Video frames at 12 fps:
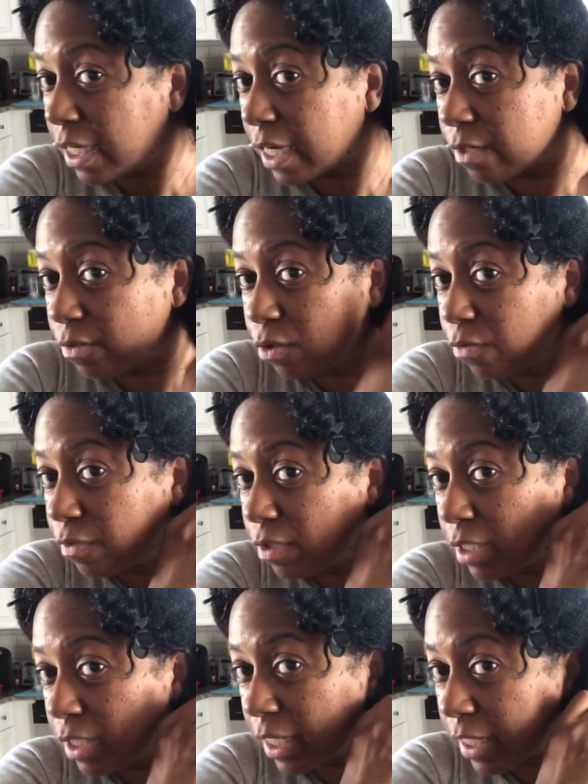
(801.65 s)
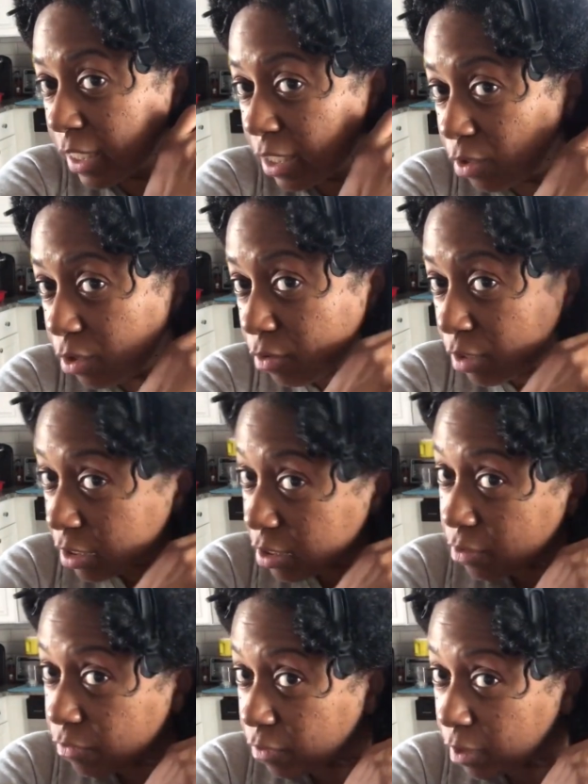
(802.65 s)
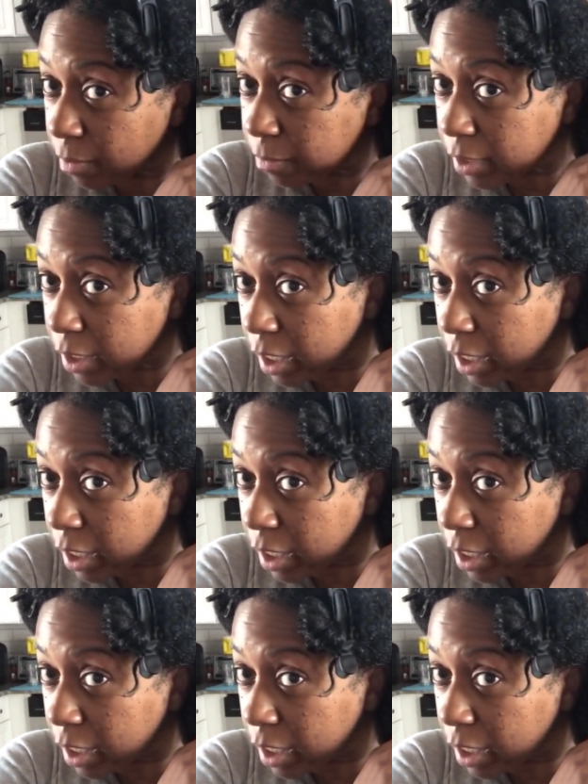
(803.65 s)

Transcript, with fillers: I don't know if you, like, you know, this is from,